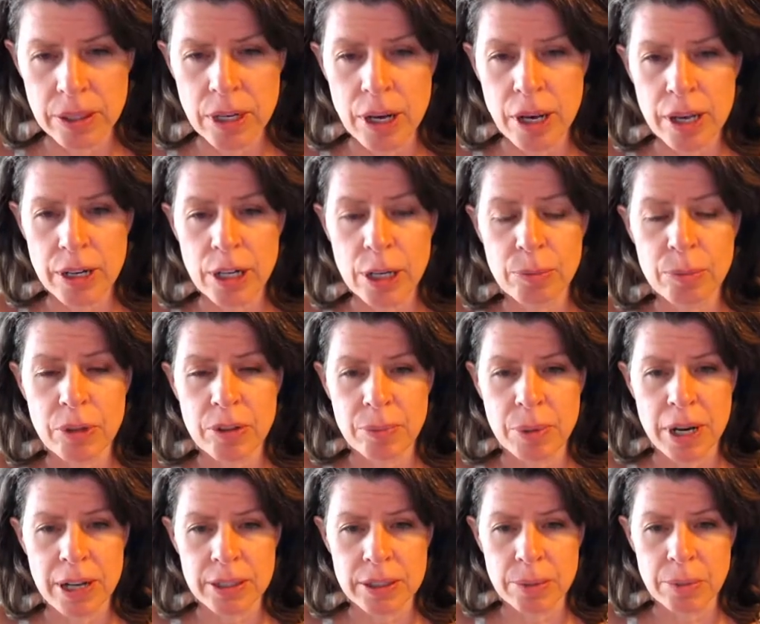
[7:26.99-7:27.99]
A number of
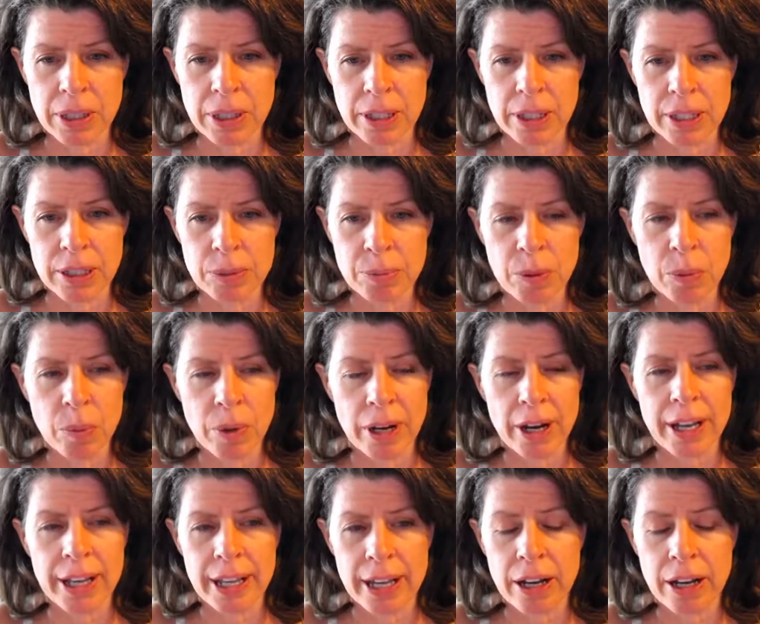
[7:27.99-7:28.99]
possibilities, but what
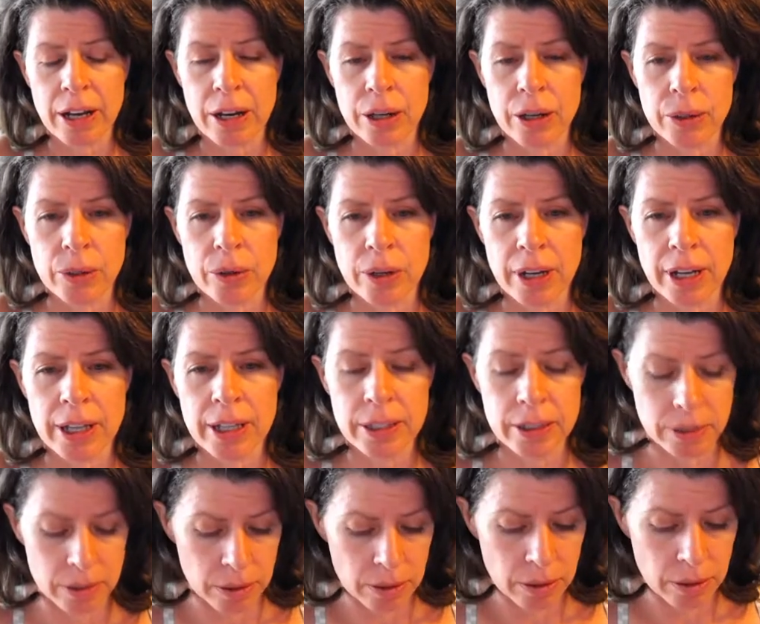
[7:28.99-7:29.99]
I get on your
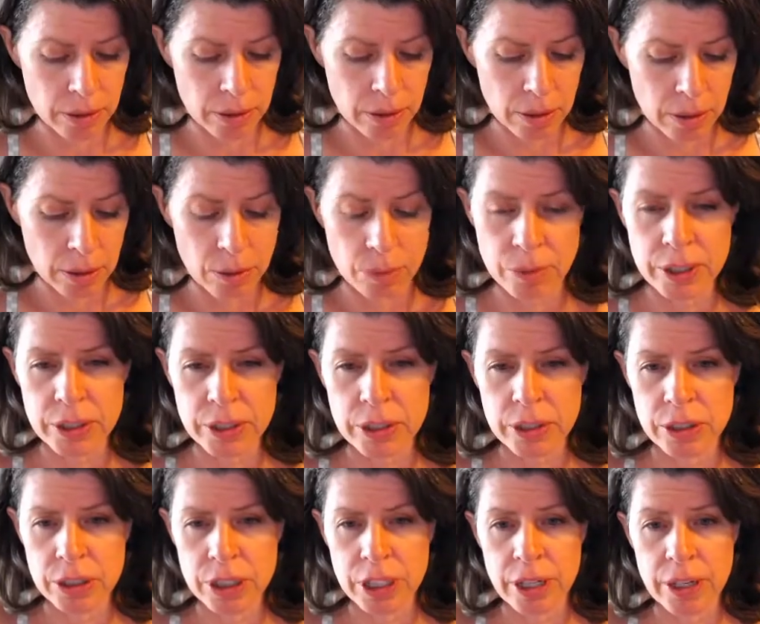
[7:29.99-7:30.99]
end, Rich
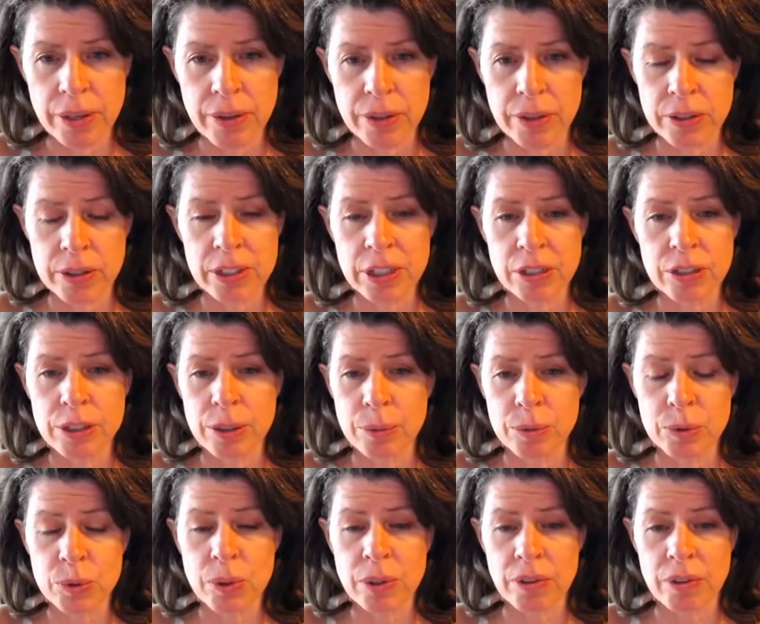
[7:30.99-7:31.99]
and Sharon, there's still some
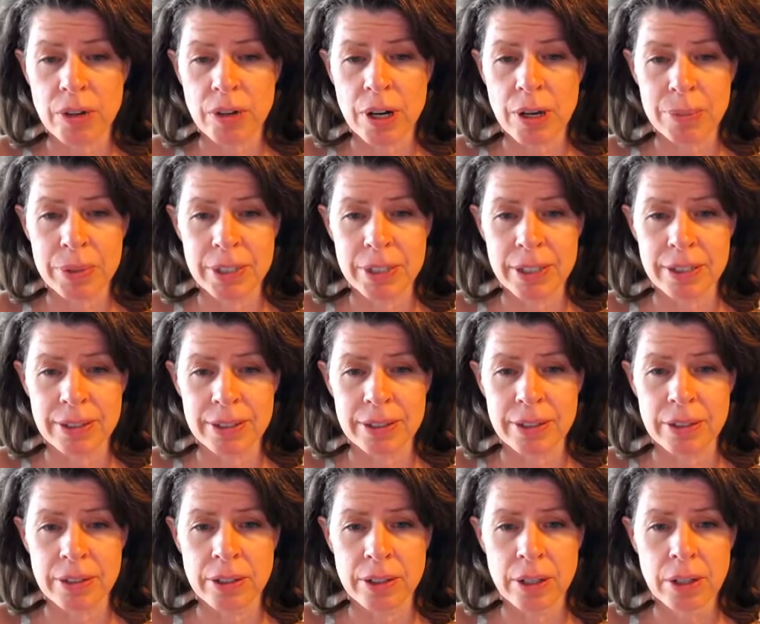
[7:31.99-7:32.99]
sort of
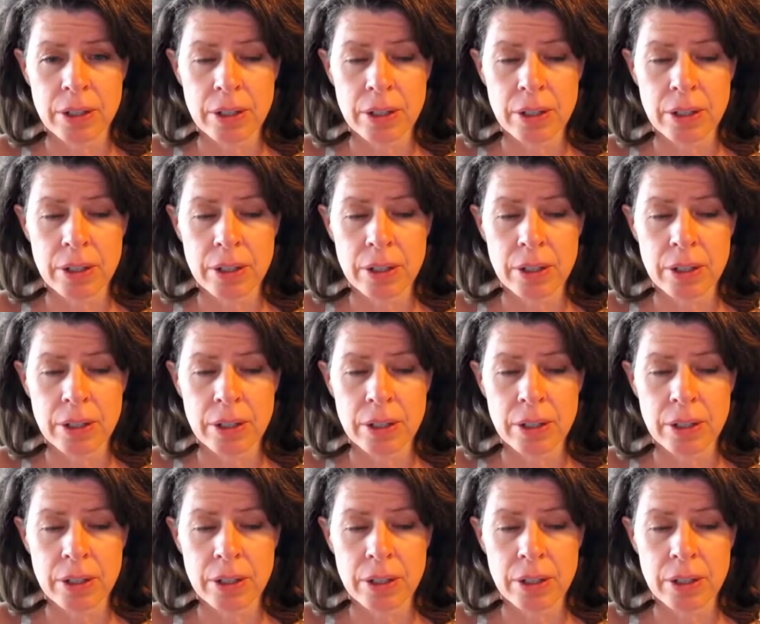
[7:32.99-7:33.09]
competition.